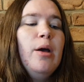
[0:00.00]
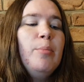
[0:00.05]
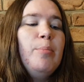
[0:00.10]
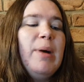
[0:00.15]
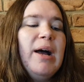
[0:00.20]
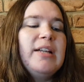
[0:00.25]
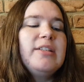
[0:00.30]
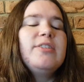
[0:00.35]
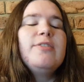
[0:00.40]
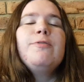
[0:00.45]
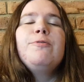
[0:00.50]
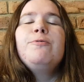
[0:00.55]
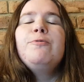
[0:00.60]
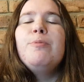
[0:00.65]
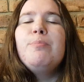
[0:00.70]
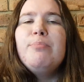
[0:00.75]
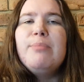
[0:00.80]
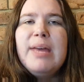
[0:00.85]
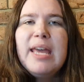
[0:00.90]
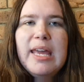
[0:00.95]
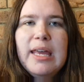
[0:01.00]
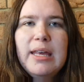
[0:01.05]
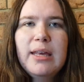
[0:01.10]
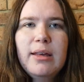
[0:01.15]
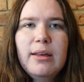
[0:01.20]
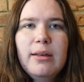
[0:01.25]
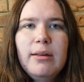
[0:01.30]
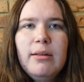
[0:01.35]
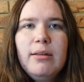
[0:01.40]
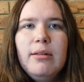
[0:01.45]
But for
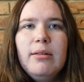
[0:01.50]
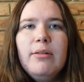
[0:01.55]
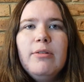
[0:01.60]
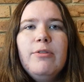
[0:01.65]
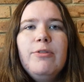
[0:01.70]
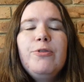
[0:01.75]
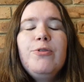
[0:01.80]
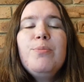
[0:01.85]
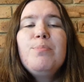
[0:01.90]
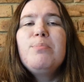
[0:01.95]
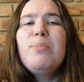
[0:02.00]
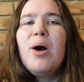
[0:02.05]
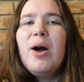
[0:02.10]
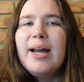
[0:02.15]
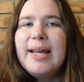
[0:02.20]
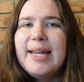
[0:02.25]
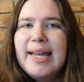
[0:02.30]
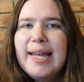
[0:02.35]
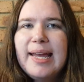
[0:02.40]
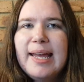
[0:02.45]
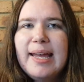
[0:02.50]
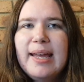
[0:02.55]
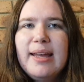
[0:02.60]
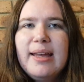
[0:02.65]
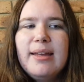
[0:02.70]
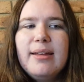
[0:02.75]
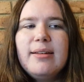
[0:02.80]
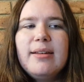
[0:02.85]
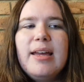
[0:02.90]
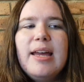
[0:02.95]
me, for my
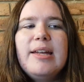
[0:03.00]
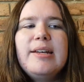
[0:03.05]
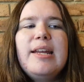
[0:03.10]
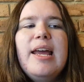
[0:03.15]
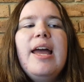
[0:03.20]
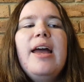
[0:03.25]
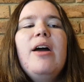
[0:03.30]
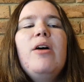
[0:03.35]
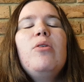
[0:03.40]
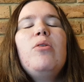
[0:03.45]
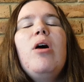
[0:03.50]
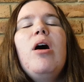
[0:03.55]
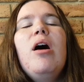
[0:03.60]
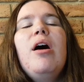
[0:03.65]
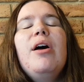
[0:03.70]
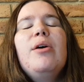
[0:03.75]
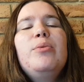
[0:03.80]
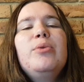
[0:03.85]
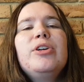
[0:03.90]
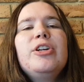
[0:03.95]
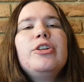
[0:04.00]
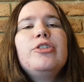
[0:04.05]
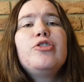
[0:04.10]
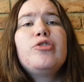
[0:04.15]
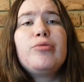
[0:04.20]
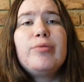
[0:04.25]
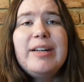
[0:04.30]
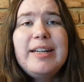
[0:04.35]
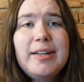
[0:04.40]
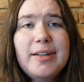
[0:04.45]
hair and how I want to
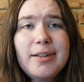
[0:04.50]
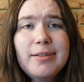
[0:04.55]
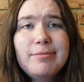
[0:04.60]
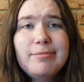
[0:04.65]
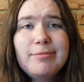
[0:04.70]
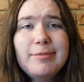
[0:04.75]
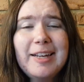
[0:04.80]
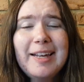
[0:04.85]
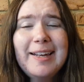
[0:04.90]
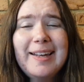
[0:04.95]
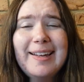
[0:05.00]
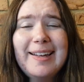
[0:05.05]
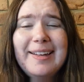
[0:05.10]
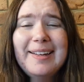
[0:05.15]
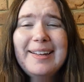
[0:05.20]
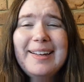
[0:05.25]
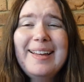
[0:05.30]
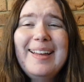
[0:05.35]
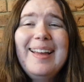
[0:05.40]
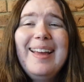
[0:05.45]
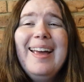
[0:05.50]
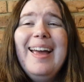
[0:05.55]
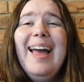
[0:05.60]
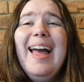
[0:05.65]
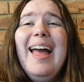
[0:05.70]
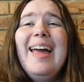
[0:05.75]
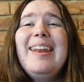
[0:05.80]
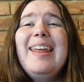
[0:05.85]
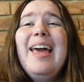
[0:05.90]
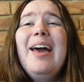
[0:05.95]
treat it
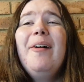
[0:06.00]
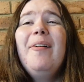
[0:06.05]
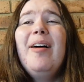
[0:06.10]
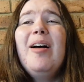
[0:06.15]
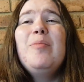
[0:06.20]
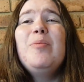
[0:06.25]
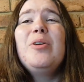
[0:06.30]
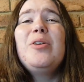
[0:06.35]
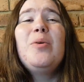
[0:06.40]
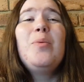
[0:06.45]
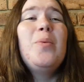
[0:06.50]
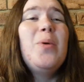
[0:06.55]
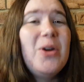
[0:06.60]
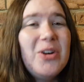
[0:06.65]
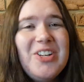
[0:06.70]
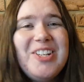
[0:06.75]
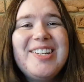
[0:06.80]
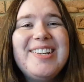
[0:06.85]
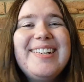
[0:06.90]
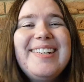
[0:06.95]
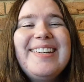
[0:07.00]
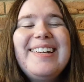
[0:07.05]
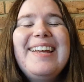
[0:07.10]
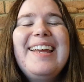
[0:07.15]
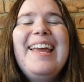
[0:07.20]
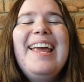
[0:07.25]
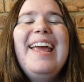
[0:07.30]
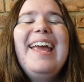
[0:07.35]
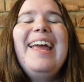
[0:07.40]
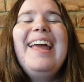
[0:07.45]
and how I want to wash it,
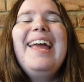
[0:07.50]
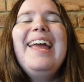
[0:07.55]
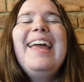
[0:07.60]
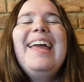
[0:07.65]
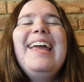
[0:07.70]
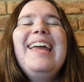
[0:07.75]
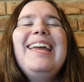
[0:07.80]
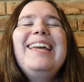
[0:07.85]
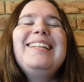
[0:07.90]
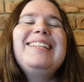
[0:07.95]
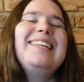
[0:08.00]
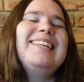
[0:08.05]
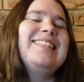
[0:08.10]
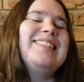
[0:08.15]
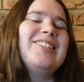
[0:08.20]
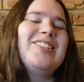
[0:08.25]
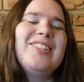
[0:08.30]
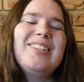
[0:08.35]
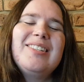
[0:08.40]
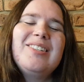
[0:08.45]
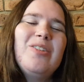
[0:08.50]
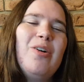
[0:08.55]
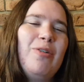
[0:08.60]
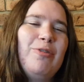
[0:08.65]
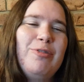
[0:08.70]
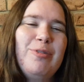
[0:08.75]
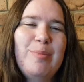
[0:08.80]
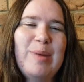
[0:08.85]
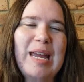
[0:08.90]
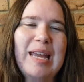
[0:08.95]
it's just
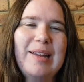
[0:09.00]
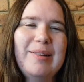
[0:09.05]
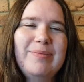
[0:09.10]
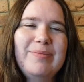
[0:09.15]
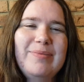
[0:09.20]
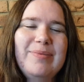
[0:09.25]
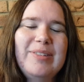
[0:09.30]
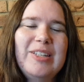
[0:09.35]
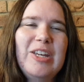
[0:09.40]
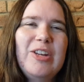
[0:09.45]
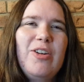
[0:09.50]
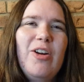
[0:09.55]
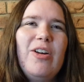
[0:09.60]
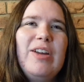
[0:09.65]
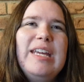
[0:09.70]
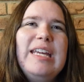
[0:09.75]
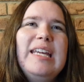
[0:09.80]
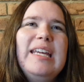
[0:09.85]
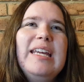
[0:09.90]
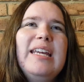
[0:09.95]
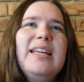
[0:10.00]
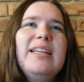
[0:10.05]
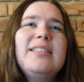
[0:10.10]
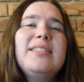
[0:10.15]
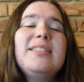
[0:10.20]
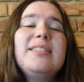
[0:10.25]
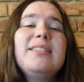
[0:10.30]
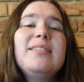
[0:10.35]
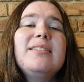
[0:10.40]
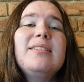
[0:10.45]
not for me. You know,
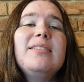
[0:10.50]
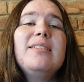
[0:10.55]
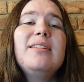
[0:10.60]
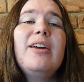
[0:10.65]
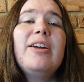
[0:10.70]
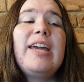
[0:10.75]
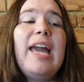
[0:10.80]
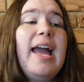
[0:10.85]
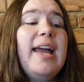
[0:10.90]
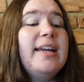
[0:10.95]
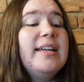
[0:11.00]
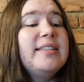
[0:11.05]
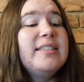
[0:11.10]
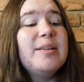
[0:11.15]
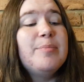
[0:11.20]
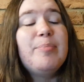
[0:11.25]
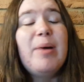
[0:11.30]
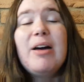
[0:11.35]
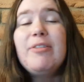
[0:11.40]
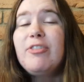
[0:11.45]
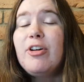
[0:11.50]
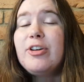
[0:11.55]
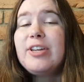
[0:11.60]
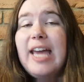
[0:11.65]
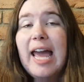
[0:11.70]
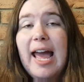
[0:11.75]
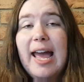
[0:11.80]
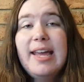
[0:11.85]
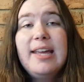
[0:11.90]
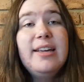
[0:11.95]
it's okay. It's above
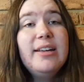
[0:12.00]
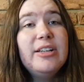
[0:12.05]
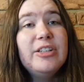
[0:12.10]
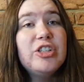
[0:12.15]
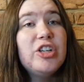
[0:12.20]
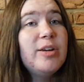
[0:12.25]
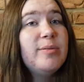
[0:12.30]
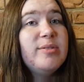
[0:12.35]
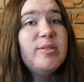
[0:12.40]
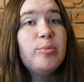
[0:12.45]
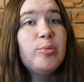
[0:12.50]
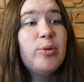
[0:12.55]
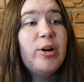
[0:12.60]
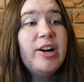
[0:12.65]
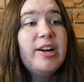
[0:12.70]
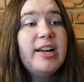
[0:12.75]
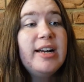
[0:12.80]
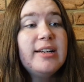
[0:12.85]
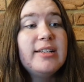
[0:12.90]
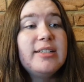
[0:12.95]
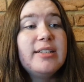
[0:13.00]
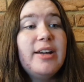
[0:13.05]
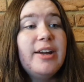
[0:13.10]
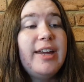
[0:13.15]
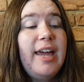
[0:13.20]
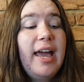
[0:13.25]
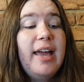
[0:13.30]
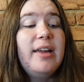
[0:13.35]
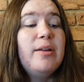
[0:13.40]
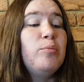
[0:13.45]
okay in terms of product.
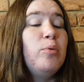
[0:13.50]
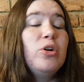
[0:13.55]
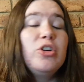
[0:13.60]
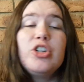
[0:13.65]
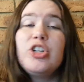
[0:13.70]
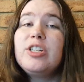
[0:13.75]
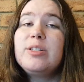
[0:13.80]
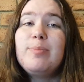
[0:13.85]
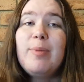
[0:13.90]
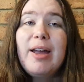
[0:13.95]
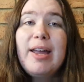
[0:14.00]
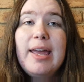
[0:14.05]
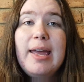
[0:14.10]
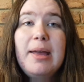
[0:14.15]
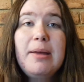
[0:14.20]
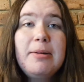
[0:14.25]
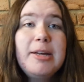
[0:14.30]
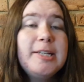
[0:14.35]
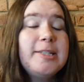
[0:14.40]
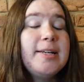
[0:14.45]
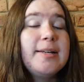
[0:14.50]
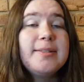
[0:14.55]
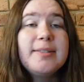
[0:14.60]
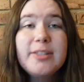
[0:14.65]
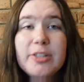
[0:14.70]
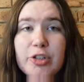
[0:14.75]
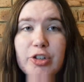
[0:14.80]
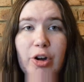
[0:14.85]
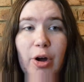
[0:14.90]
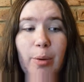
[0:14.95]
Okay, it washes my hair. It does
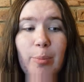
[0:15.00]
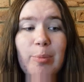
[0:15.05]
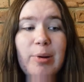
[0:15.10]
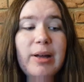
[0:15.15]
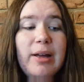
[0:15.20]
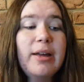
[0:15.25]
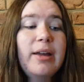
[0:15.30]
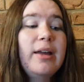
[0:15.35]
the job.